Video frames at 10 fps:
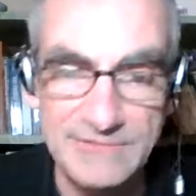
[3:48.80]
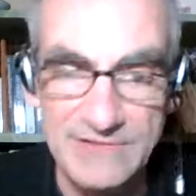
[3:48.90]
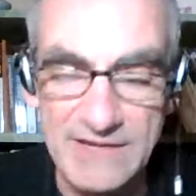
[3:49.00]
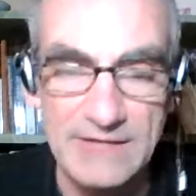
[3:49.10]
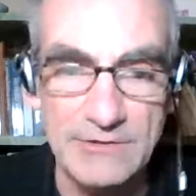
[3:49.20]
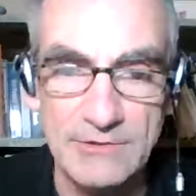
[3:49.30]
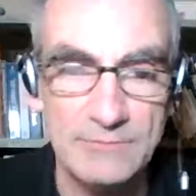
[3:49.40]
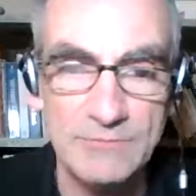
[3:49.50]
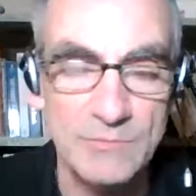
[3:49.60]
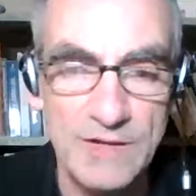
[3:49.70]
ISFJ or
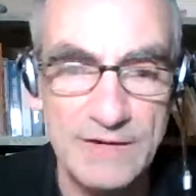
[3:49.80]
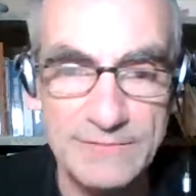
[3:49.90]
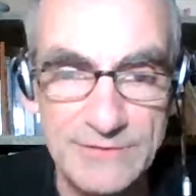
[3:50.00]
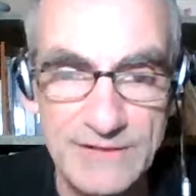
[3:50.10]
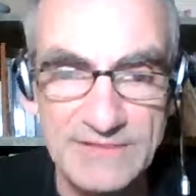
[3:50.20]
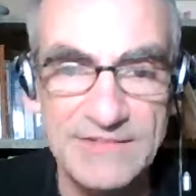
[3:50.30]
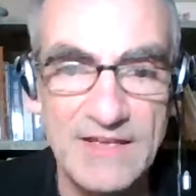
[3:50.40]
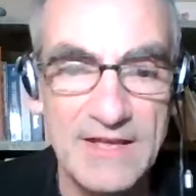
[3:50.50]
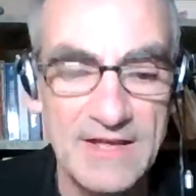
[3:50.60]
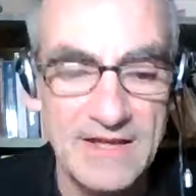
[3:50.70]
whatever else,
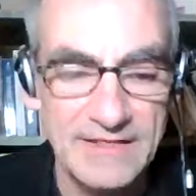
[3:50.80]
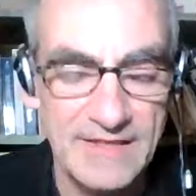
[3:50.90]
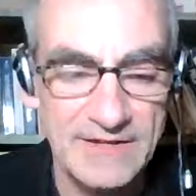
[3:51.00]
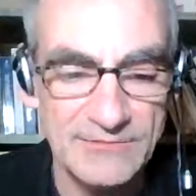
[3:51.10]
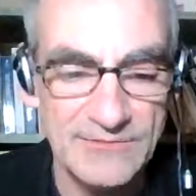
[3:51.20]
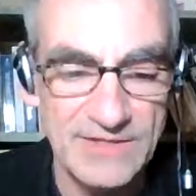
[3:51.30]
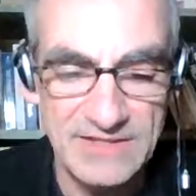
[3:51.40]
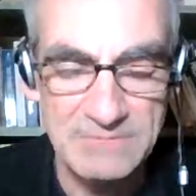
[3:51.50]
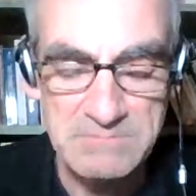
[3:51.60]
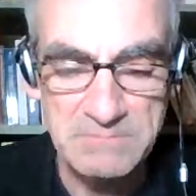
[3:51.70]
that it
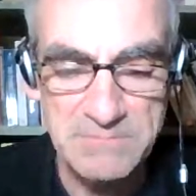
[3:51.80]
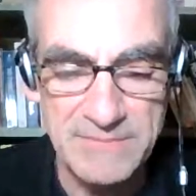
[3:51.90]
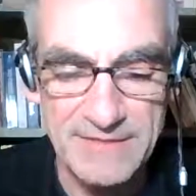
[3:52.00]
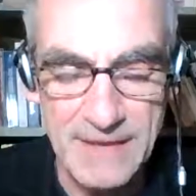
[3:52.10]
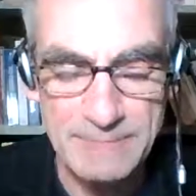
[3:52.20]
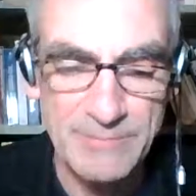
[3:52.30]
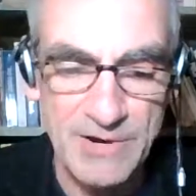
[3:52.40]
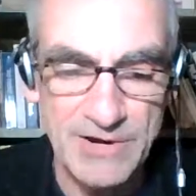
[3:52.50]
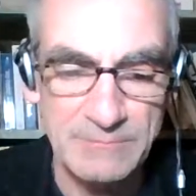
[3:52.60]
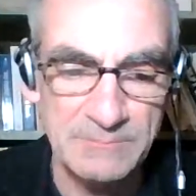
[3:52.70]
really, that
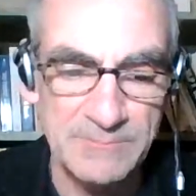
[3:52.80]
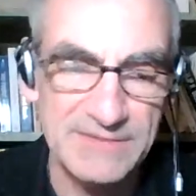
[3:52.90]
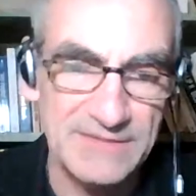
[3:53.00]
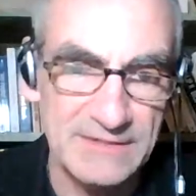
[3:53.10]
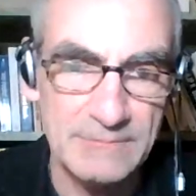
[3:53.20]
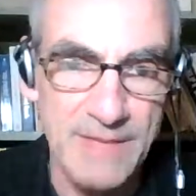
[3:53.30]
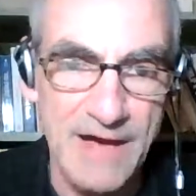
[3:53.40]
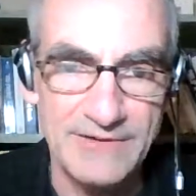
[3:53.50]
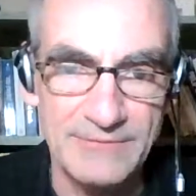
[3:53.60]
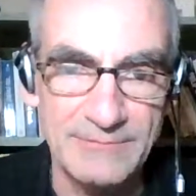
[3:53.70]
part didn't
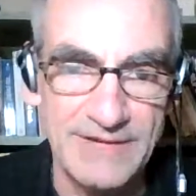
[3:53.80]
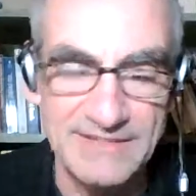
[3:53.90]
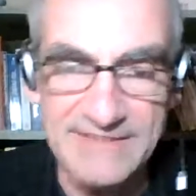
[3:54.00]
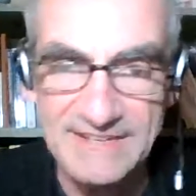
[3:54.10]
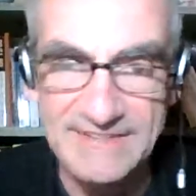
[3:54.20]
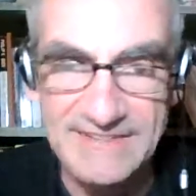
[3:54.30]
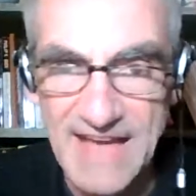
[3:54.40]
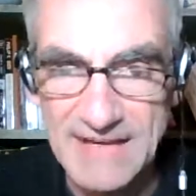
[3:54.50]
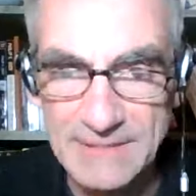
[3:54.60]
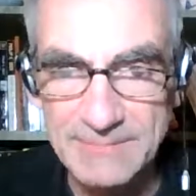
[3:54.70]
matter. My identity
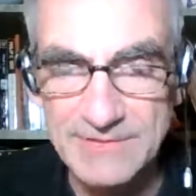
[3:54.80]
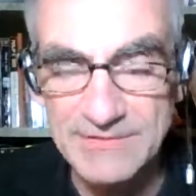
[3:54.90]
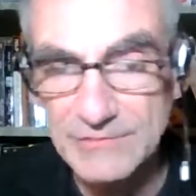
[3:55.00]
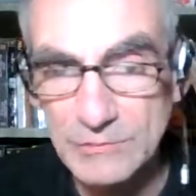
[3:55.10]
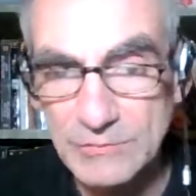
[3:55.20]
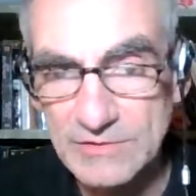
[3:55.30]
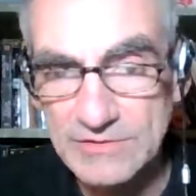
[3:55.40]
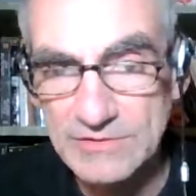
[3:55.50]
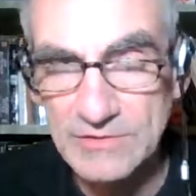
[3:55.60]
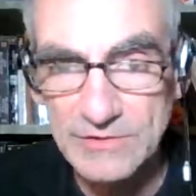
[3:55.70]
hadn't been so
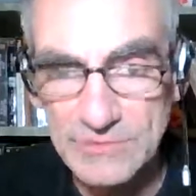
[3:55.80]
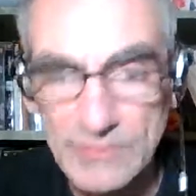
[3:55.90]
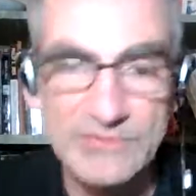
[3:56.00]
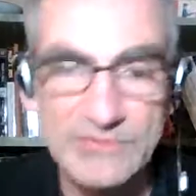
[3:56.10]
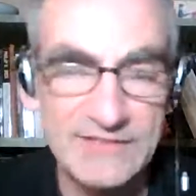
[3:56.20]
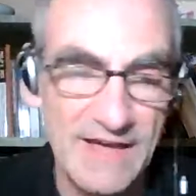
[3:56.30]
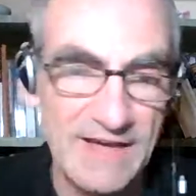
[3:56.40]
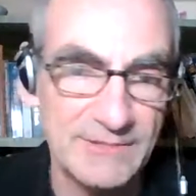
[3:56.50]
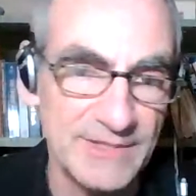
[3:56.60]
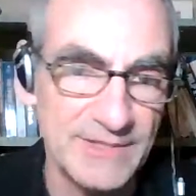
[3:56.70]
closely
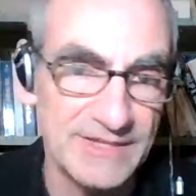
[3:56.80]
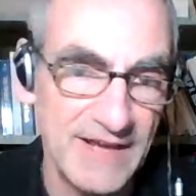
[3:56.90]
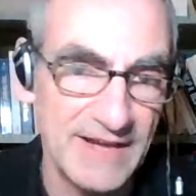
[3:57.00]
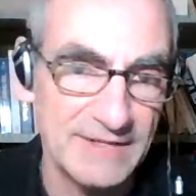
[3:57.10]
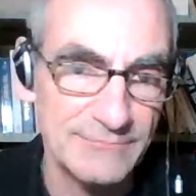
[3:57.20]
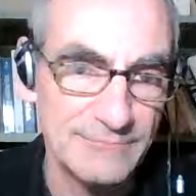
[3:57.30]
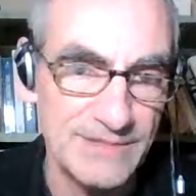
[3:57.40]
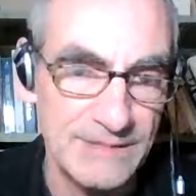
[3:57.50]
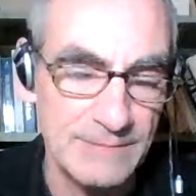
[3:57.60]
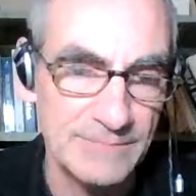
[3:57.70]
tied to being an
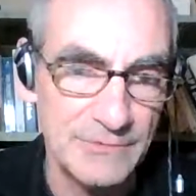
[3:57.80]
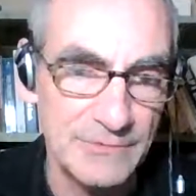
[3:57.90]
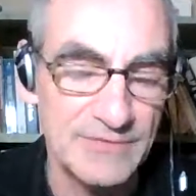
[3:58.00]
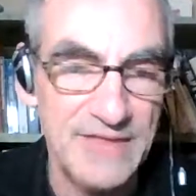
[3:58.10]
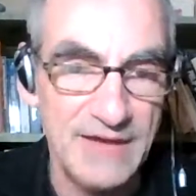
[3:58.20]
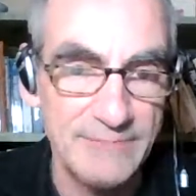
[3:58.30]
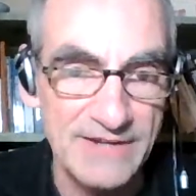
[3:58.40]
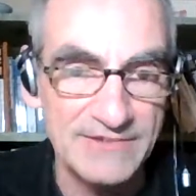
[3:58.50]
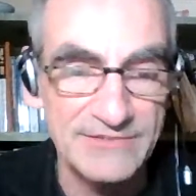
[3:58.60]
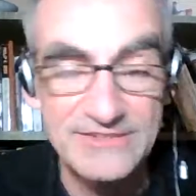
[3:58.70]
INFP, or I've
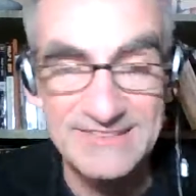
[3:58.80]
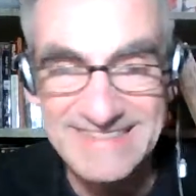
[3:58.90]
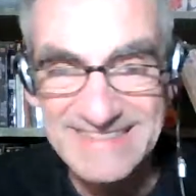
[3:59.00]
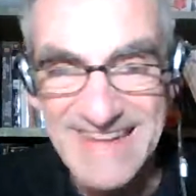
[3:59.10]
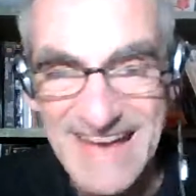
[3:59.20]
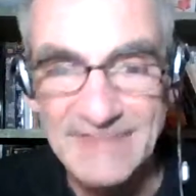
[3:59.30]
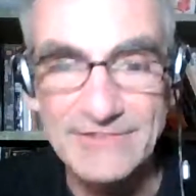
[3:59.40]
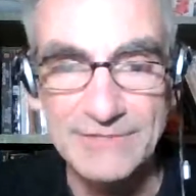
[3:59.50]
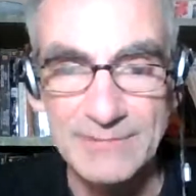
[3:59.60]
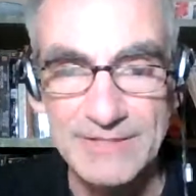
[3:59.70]
managed to
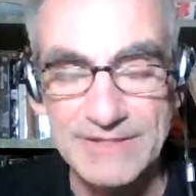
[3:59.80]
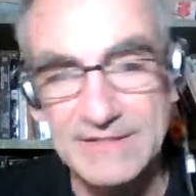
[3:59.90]
detach from it